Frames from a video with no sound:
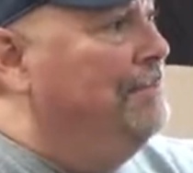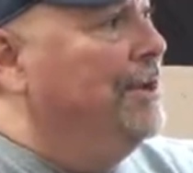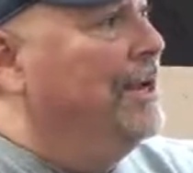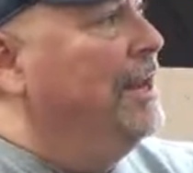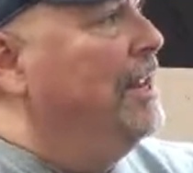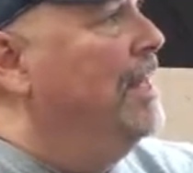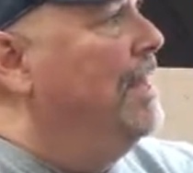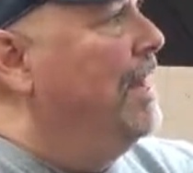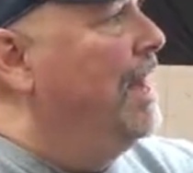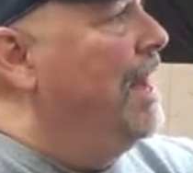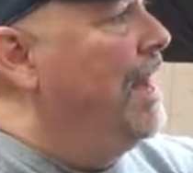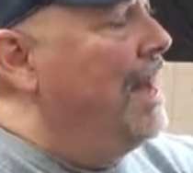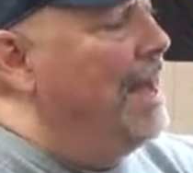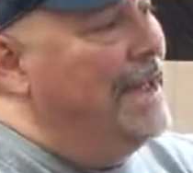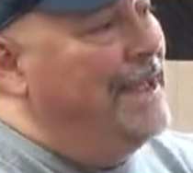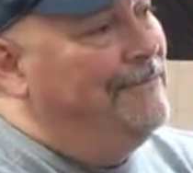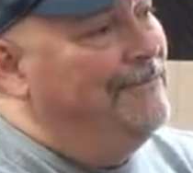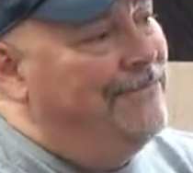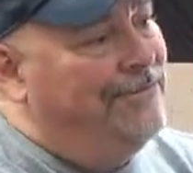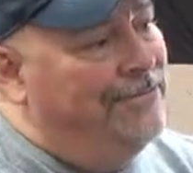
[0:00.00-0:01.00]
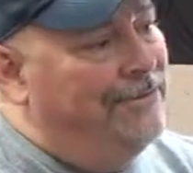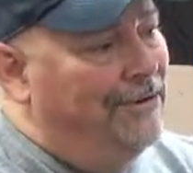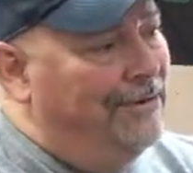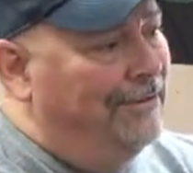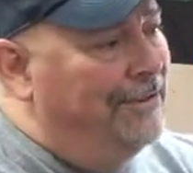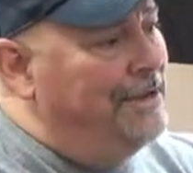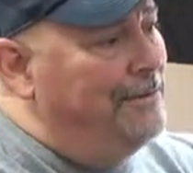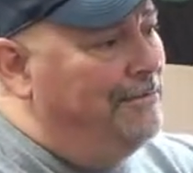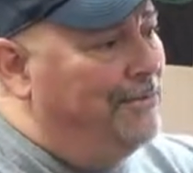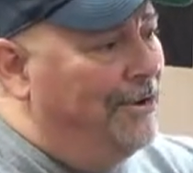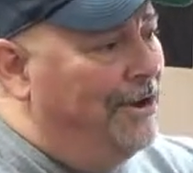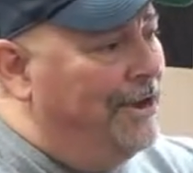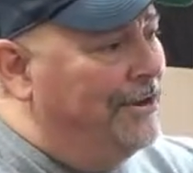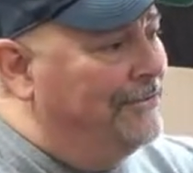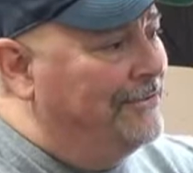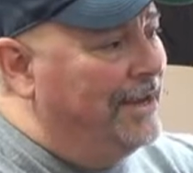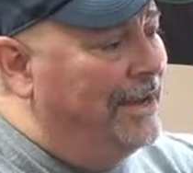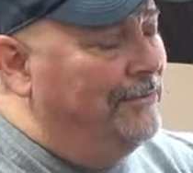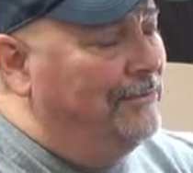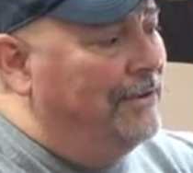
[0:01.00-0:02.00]
But I am thoroughly
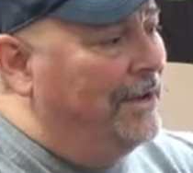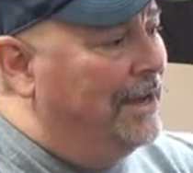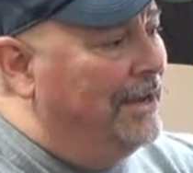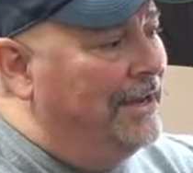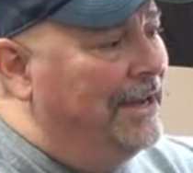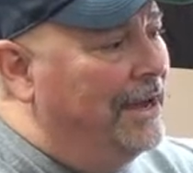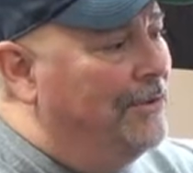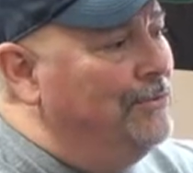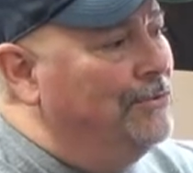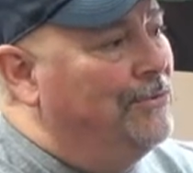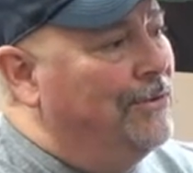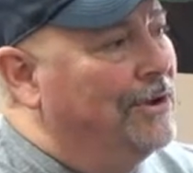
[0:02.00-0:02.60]
impressed. I would